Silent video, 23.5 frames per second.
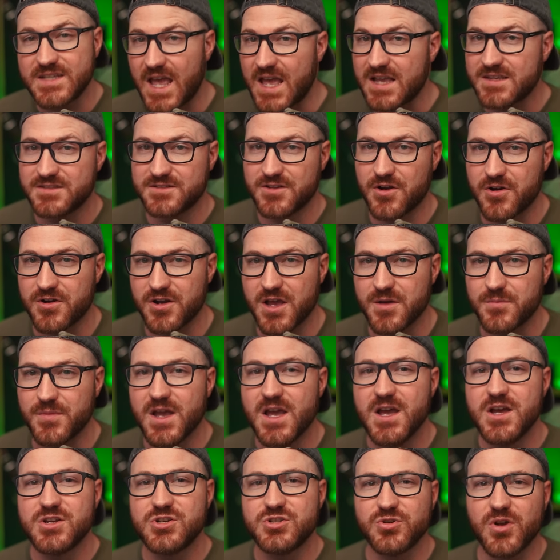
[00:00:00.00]
tech startup
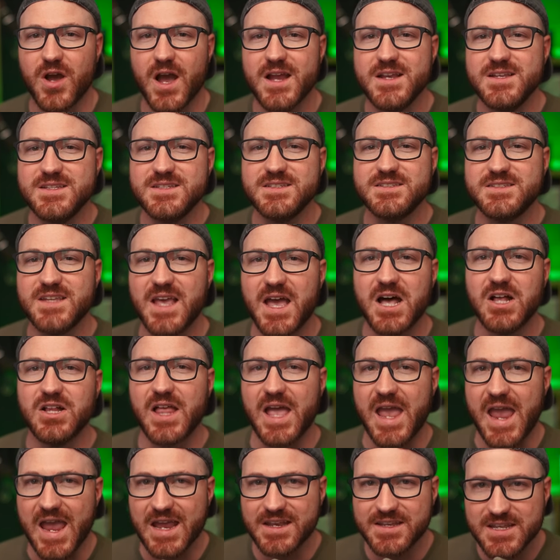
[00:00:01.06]
trying to sell
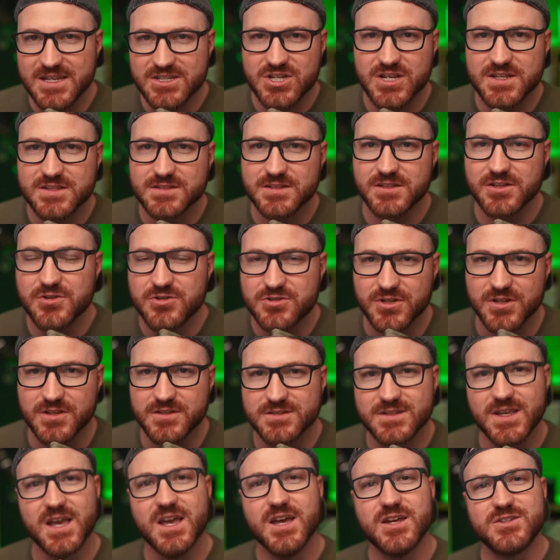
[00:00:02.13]
anti-cheat
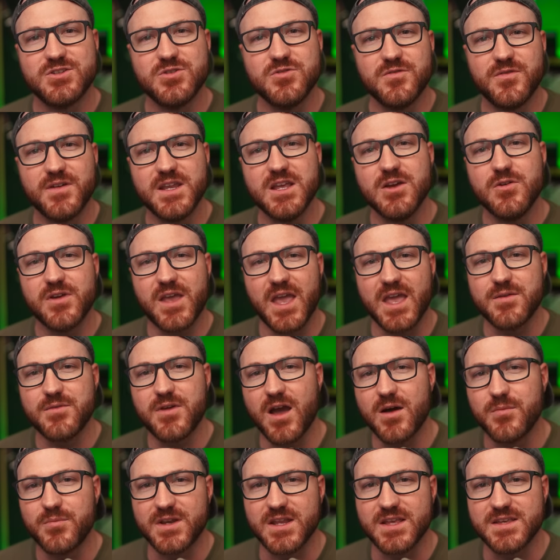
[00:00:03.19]
solutions to video game
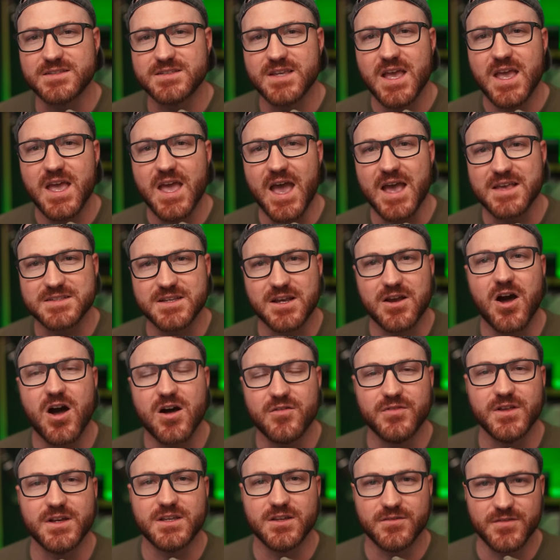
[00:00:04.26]
companies as a
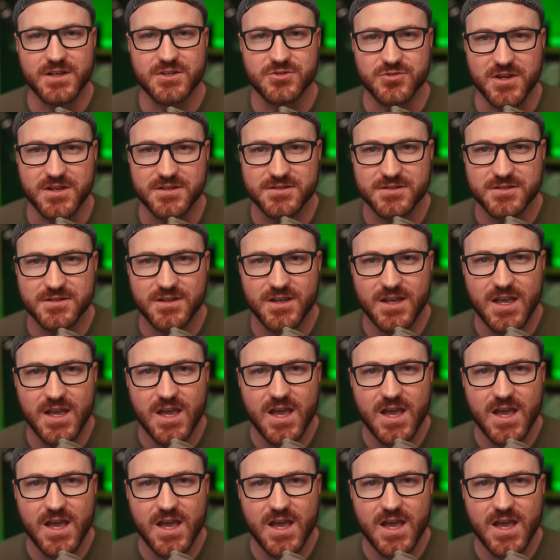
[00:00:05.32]
conflict of interest.